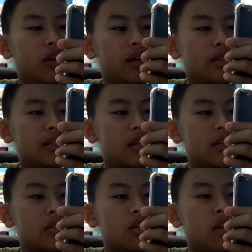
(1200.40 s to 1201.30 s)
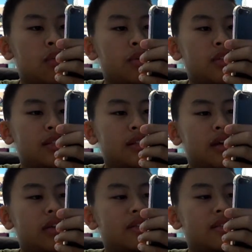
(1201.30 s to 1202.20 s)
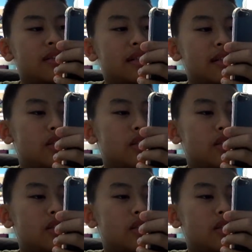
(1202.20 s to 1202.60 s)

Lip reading: can share certain purchase content such as